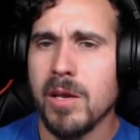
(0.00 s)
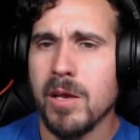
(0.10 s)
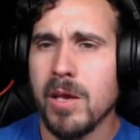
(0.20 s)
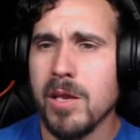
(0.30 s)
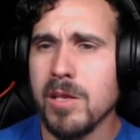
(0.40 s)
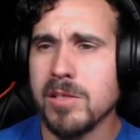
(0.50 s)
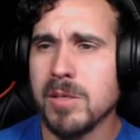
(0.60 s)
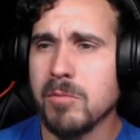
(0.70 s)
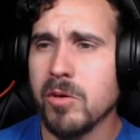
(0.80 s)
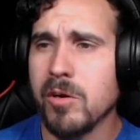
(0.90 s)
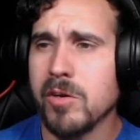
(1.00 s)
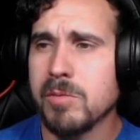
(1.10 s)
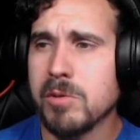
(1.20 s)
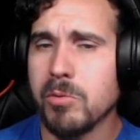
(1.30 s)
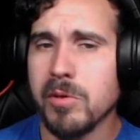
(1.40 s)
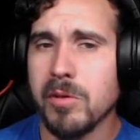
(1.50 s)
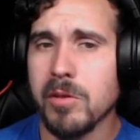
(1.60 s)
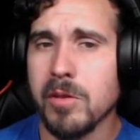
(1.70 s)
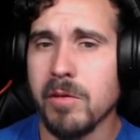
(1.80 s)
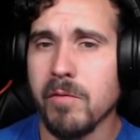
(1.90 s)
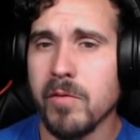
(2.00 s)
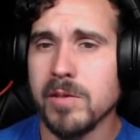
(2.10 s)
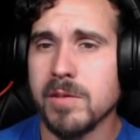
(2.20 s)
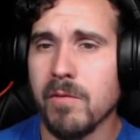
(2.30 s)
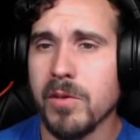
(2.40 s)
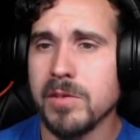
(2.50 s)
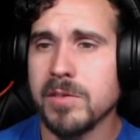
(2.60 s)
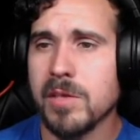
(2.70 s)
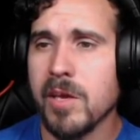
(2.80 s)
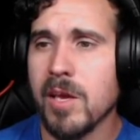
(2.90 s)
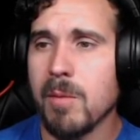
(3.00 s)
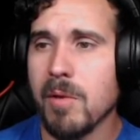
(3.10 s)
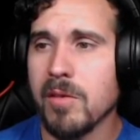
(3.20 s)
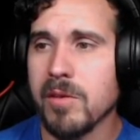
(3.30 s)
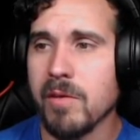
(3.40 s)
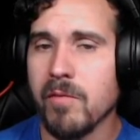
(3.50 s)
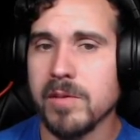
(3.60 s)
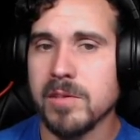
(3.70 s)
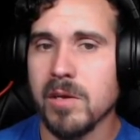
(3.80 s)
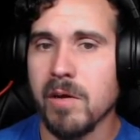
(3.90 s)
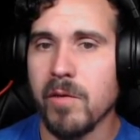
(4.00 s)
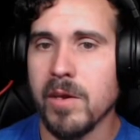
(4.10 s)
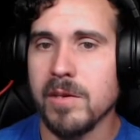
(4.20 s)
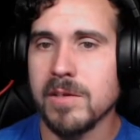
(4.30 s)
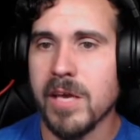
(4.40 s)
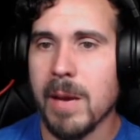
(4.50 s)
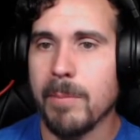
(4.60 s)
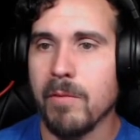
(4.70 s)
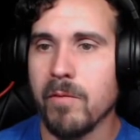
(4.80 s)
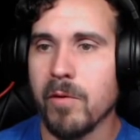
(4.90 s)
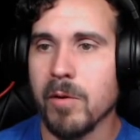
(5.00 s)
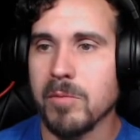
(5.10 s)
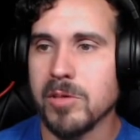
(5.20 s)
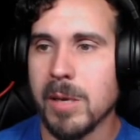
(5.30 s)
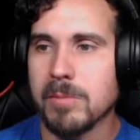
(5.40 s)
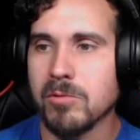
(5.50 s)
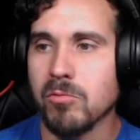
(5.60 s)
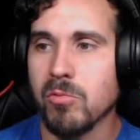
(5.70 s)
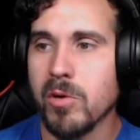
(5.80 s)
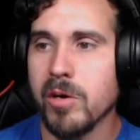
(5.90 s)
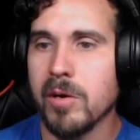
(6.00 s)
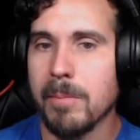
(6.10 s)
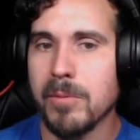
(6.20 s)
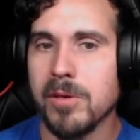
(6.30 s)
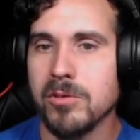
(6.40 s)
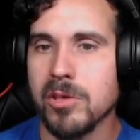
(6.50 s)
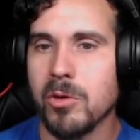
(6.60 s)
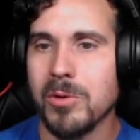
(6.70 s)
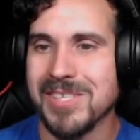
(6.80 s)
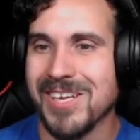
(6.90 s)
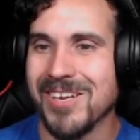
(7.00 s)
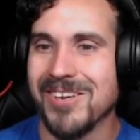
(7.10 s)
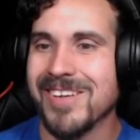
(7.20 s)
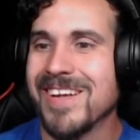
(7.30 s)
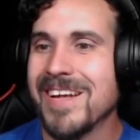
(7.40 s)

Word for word: Any similarities between the events of this game and the events of Andy's Apple Farm Chapter one are purely coincidental.